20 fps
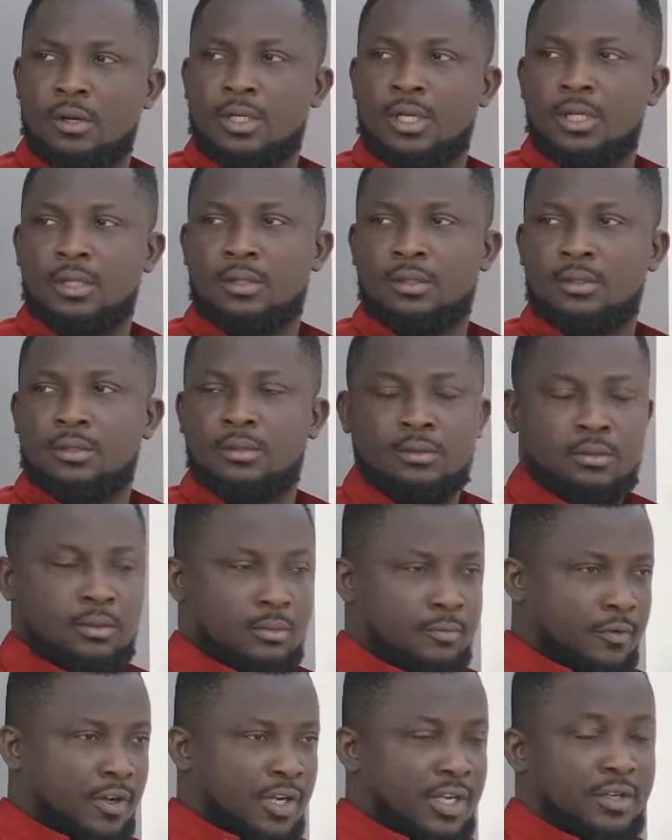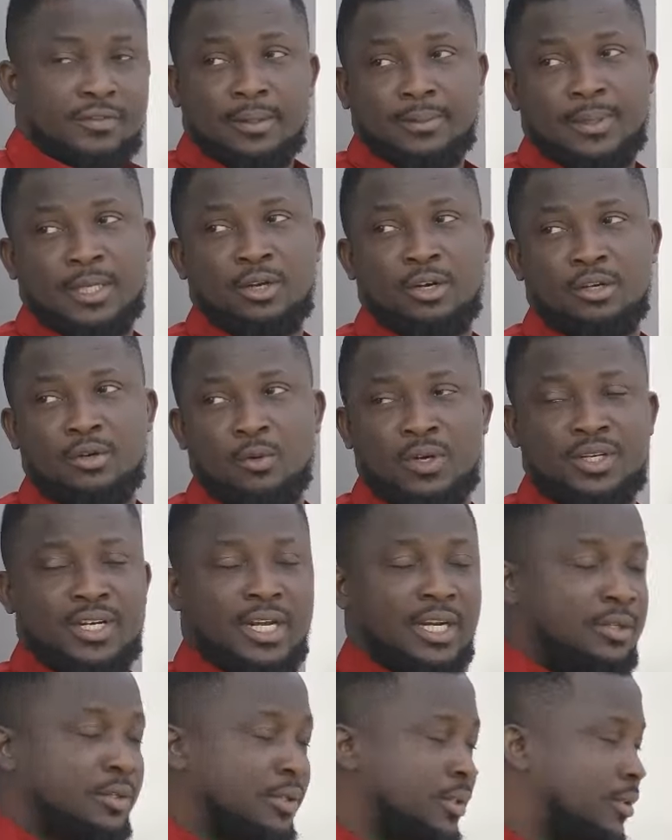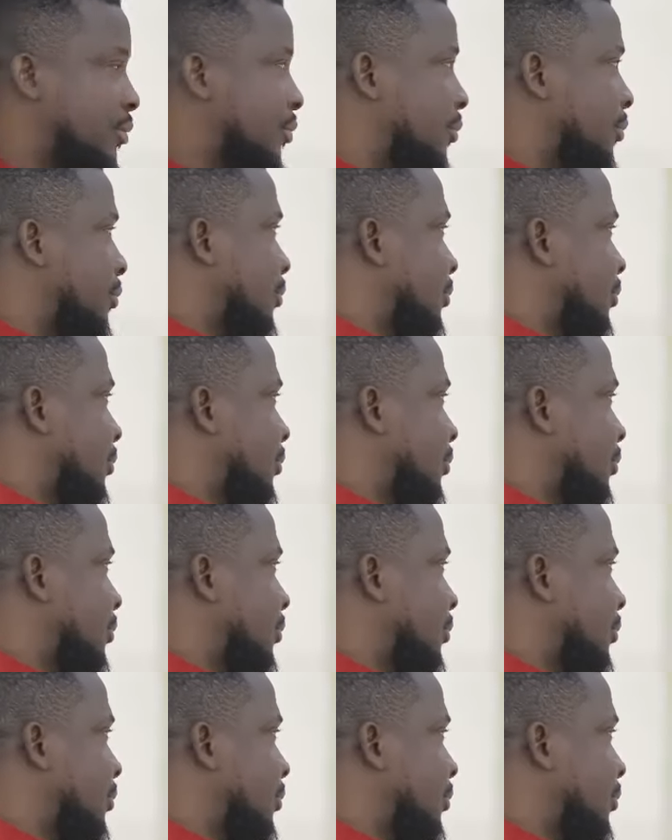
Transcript: Oh, they, forgive them. They don't know what they are doing.